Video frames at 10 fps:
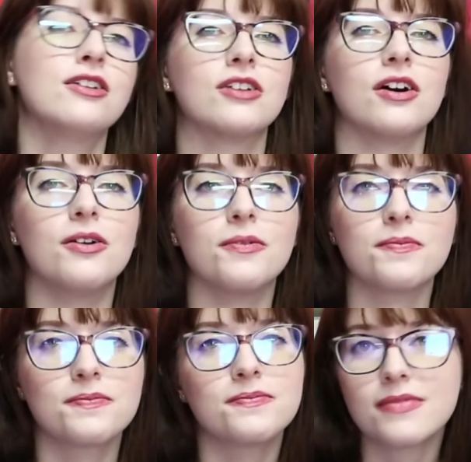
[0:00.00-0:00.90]
So,
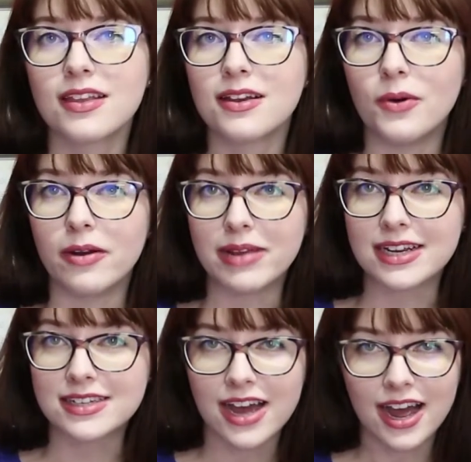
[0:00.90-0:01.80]
want to
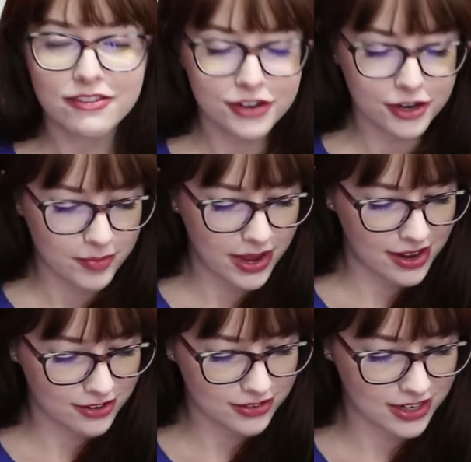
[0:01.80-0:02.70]
make a tie for your
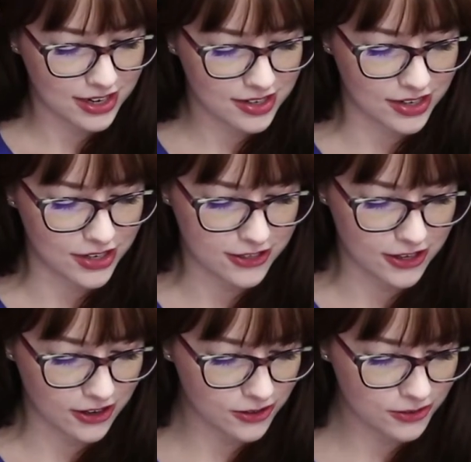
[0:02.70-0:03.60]
man out there? There you
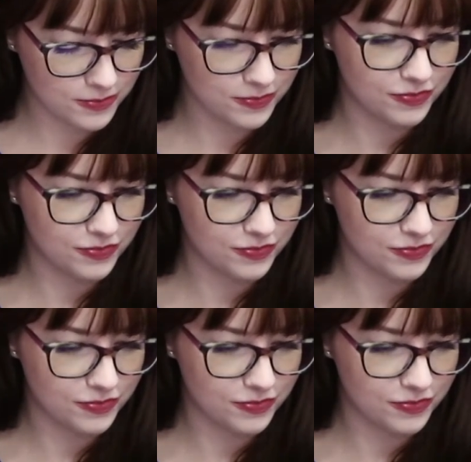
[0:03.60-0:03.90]
go.